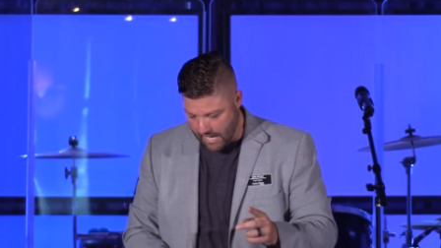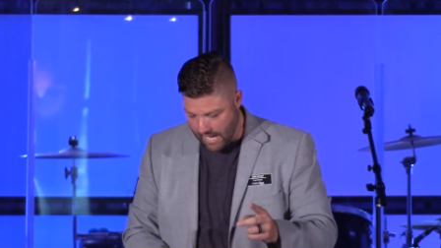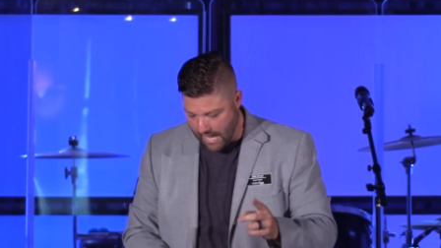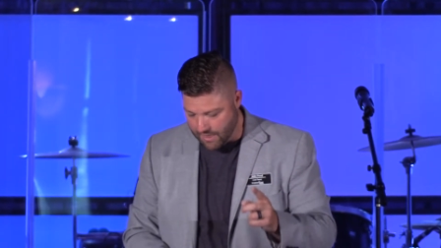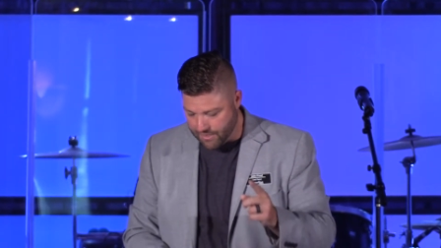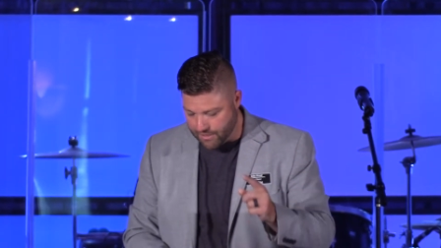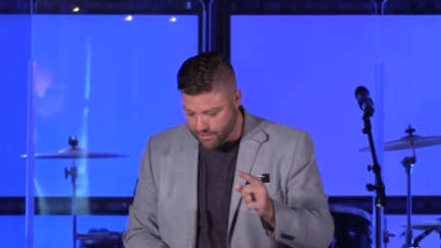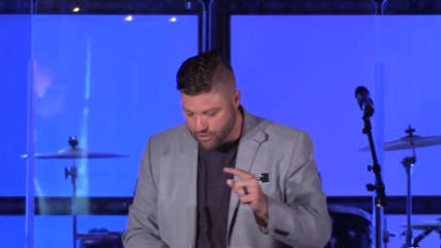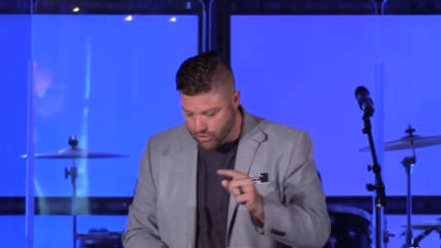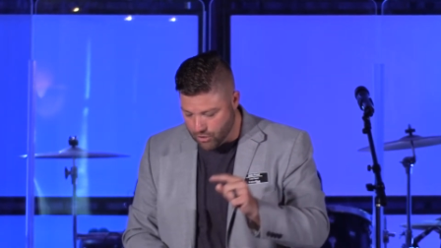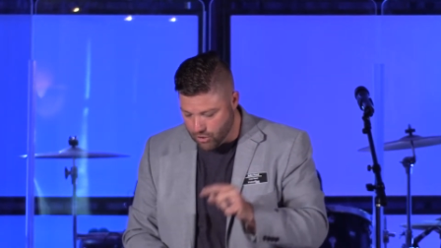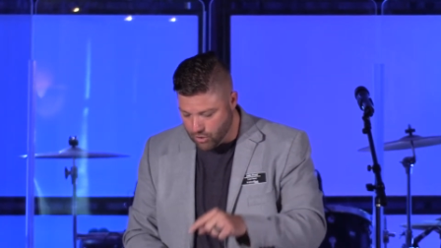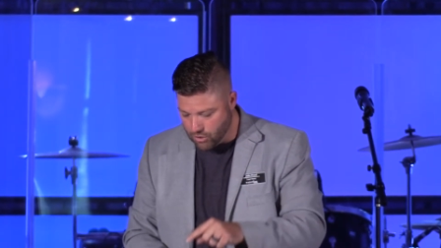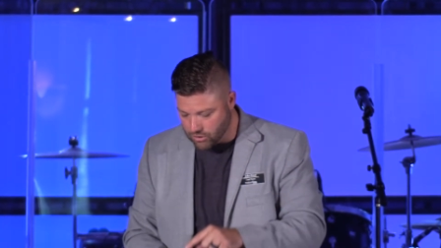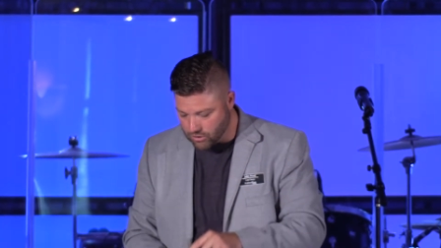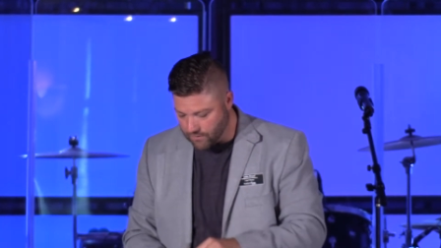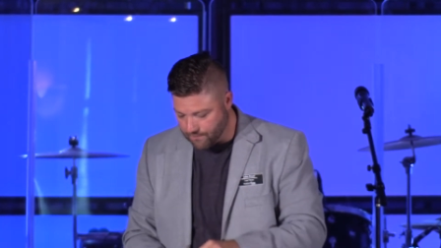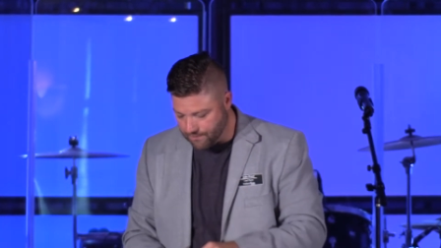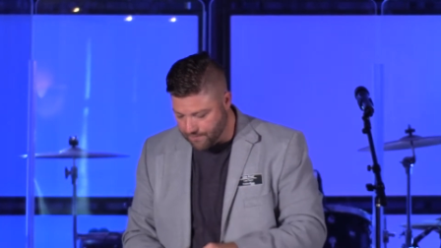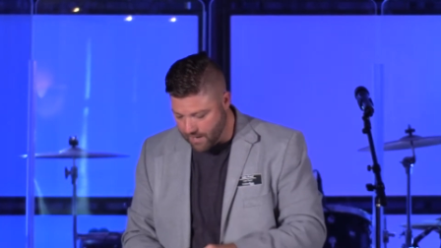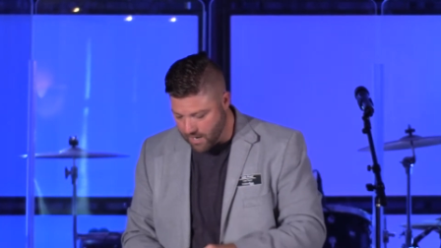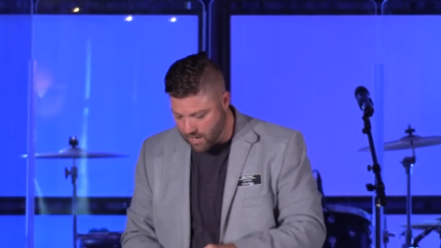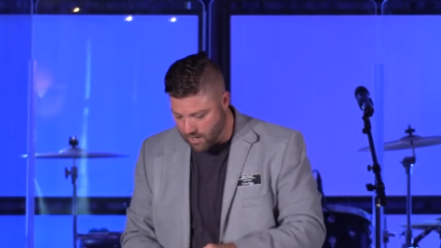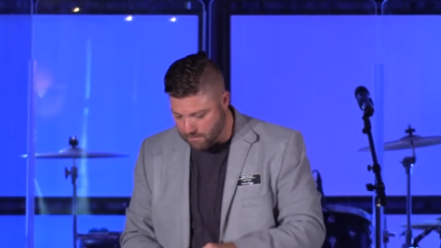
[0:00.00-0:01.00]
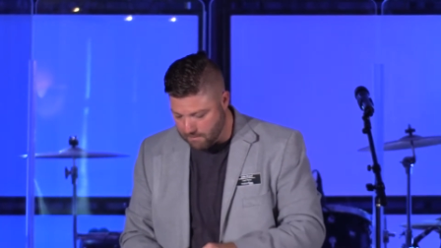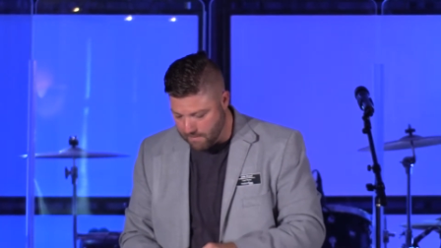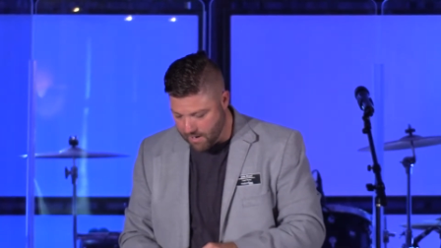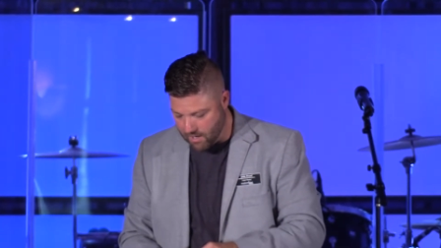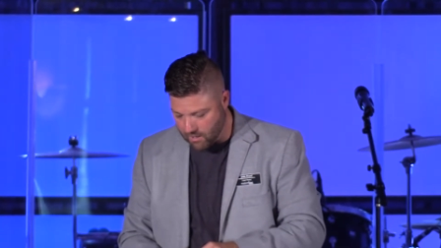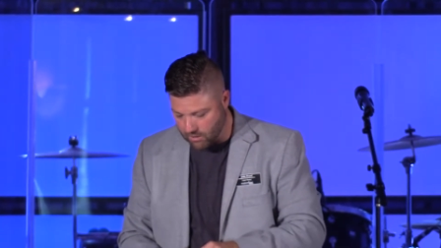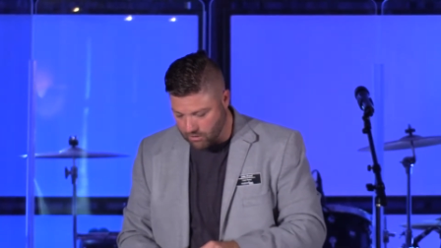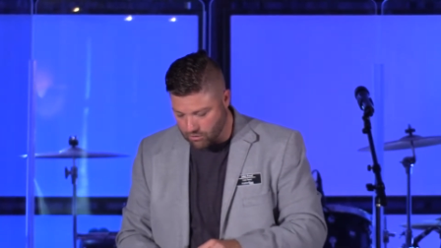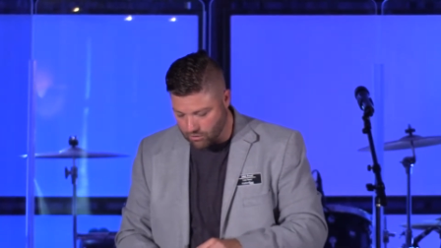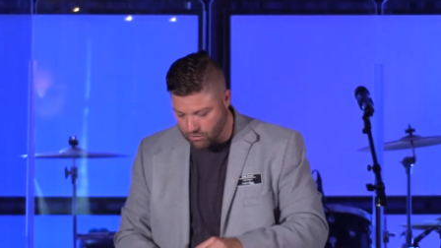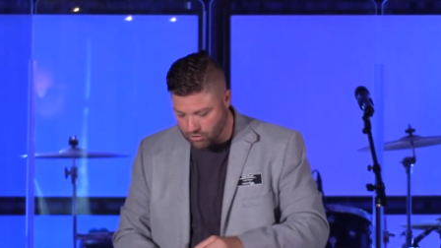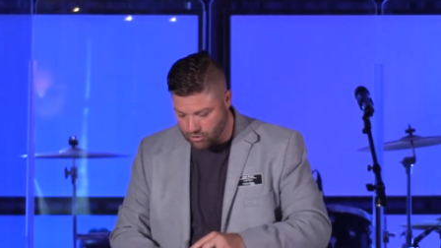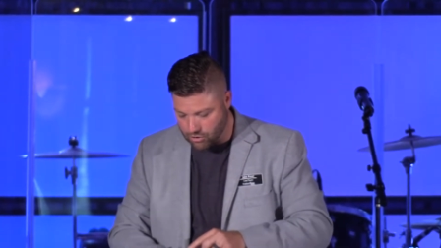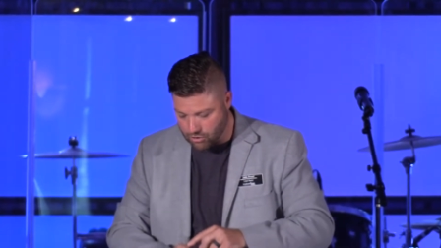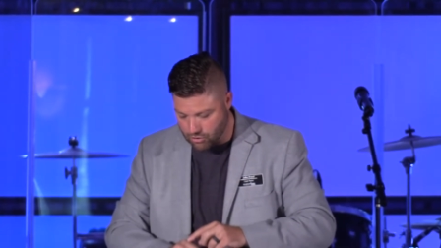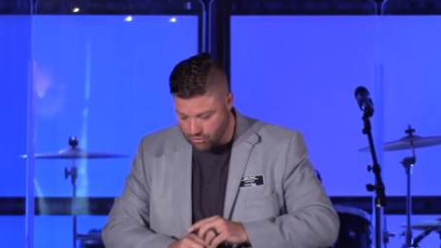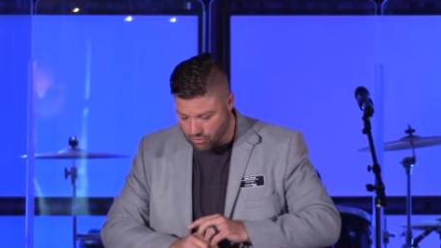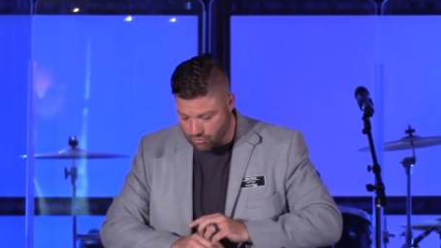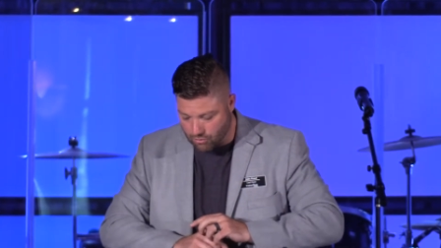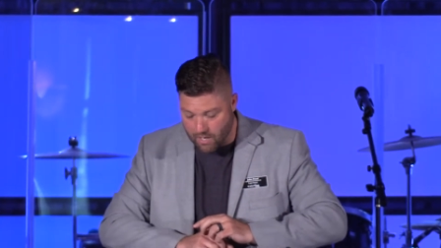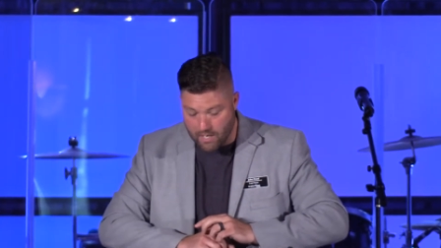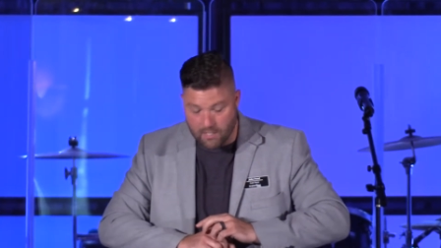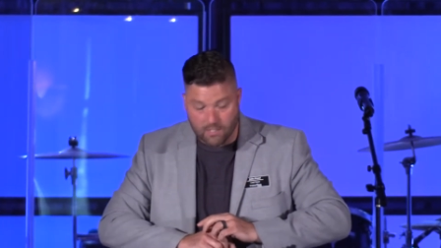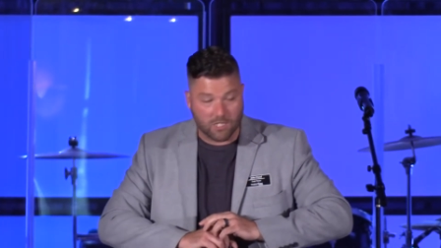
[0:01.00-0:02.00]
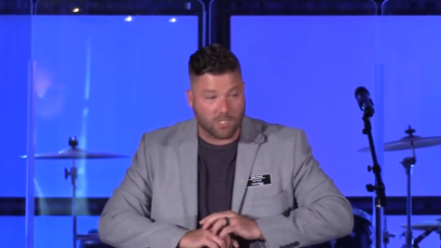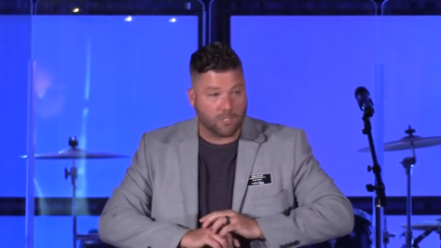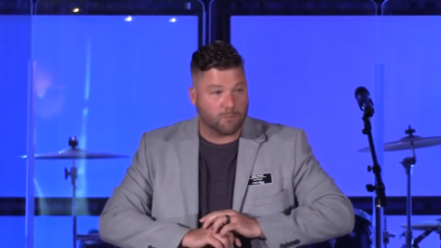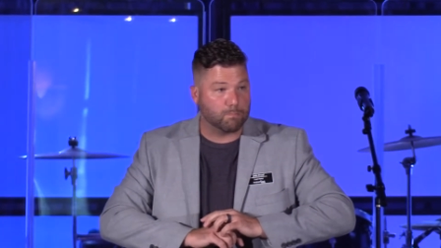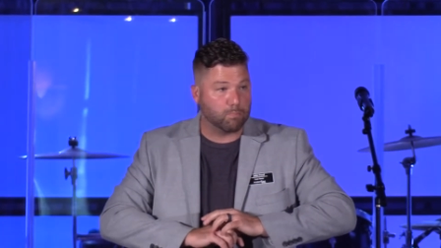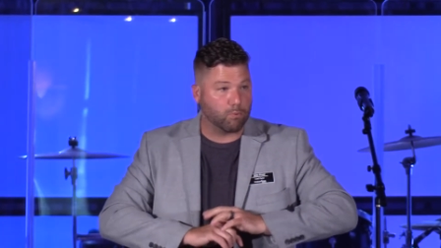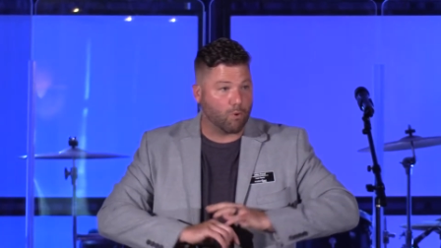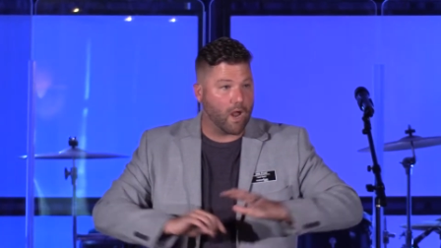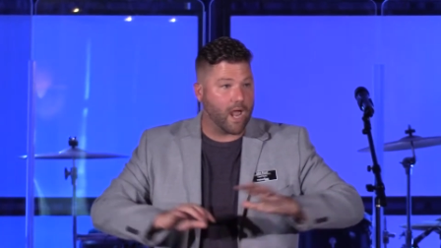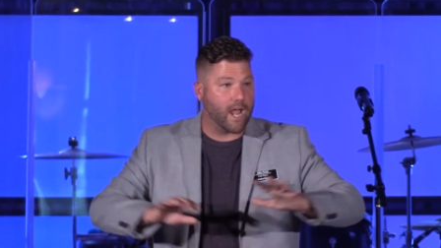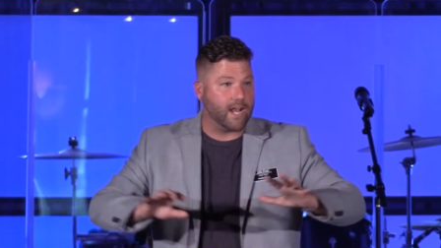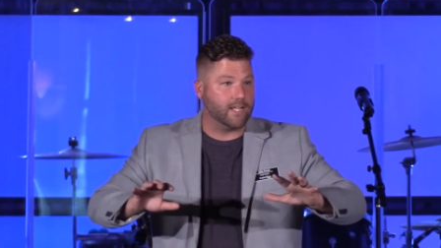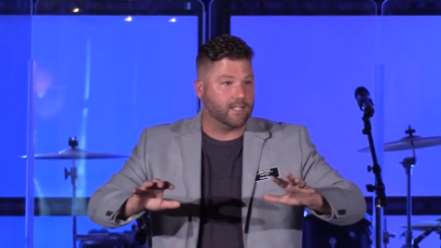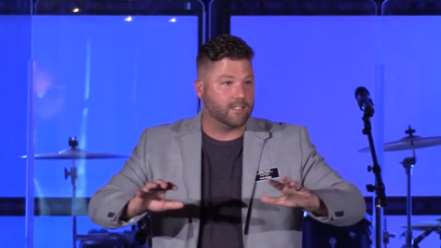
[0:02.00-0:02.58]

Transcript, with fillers: And the news of their miracle spread,